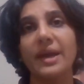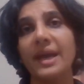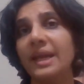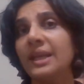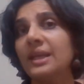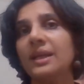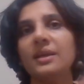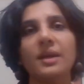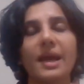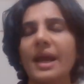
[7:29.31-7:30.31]

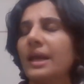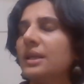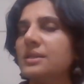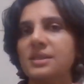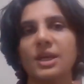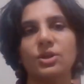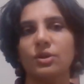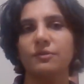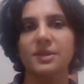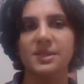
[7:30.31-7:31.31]
any state
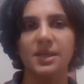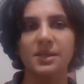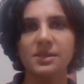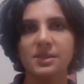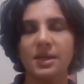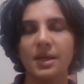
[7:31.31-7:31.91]
of dis-ease.